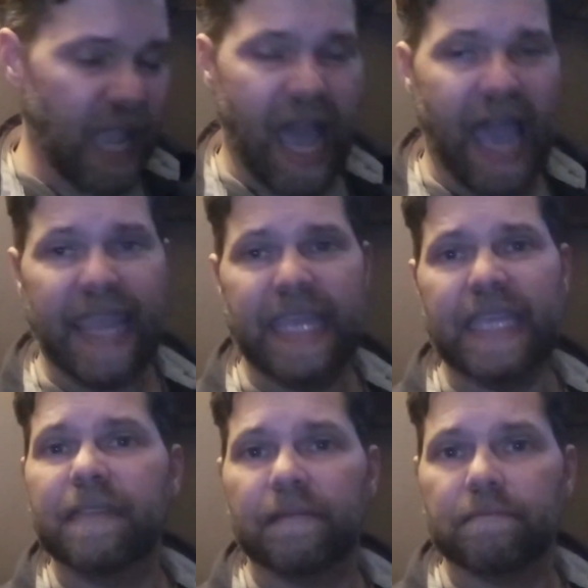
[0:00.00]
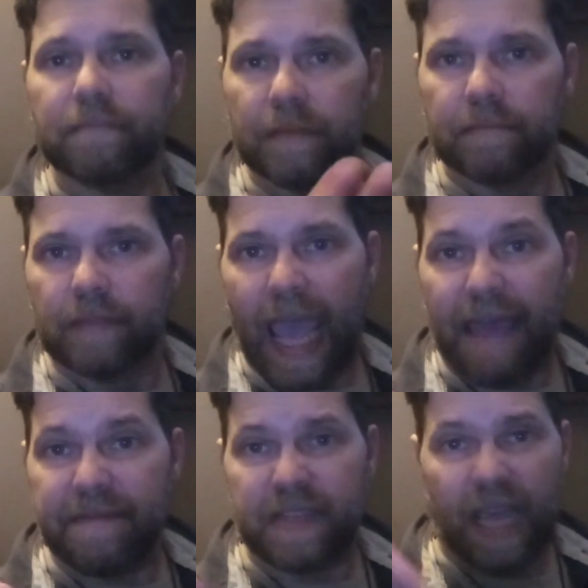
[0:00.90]
I
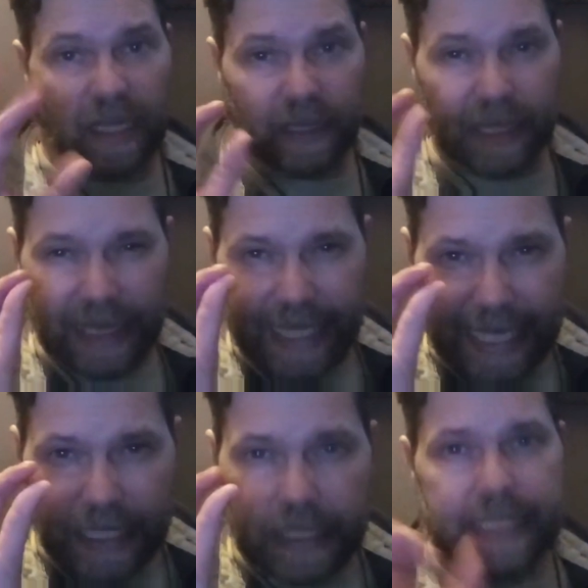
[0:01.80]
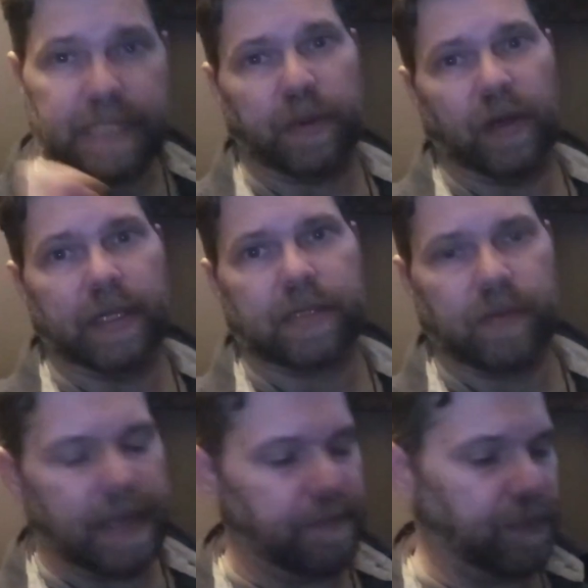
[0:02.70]
have a little experience
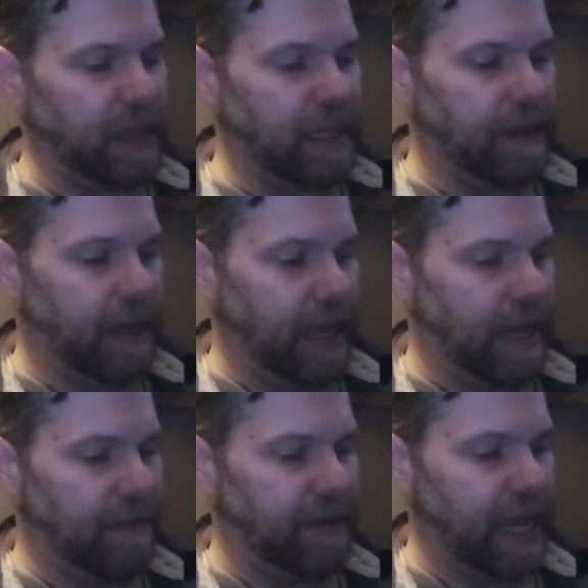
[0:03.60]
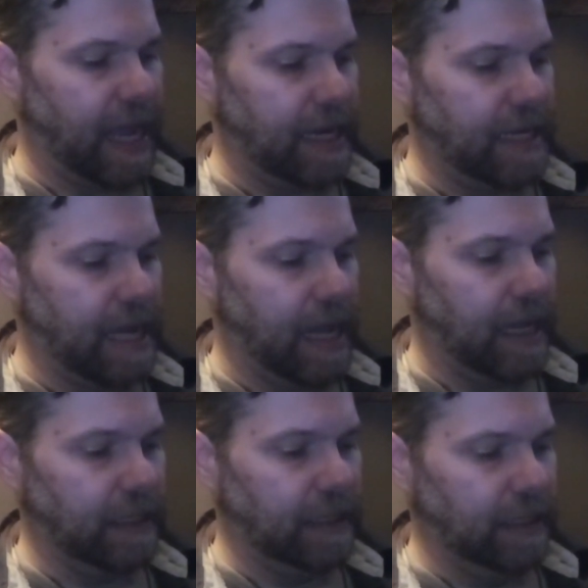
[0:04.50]
with it. I haven't had
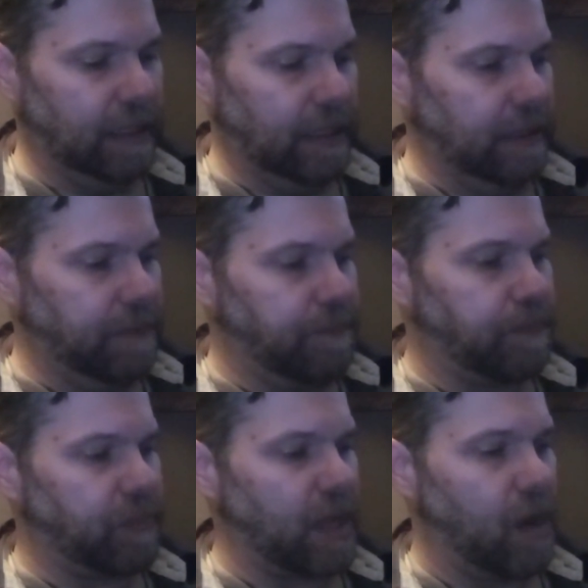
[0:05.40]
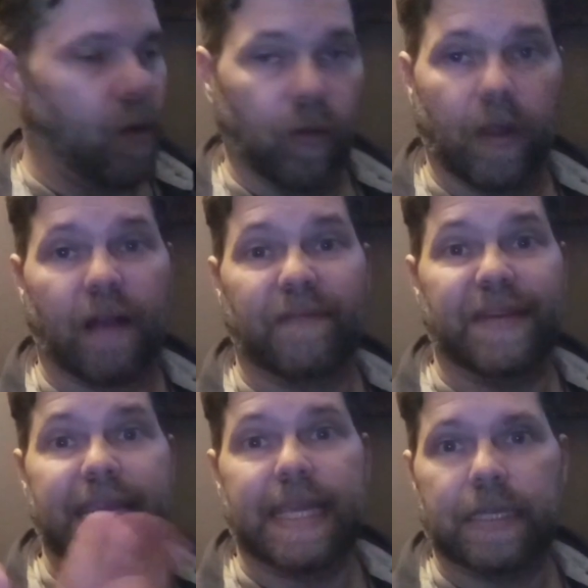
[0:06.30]
a whole lot of
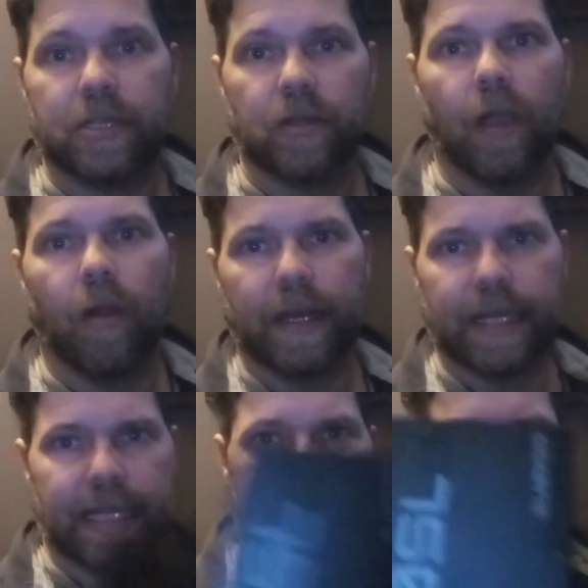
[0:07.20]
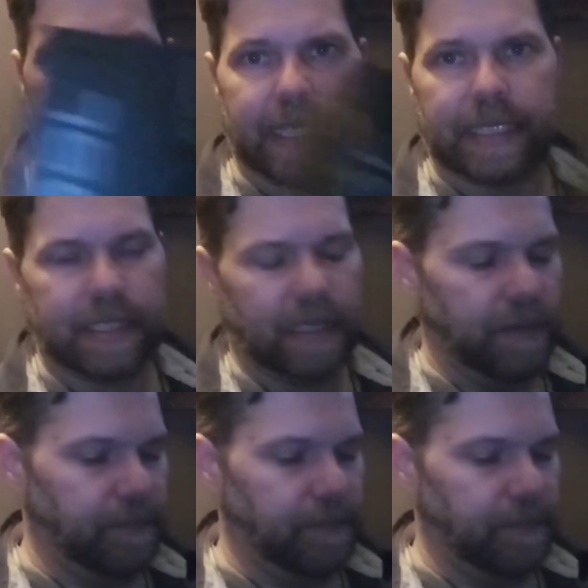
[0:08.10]
need to go into these things,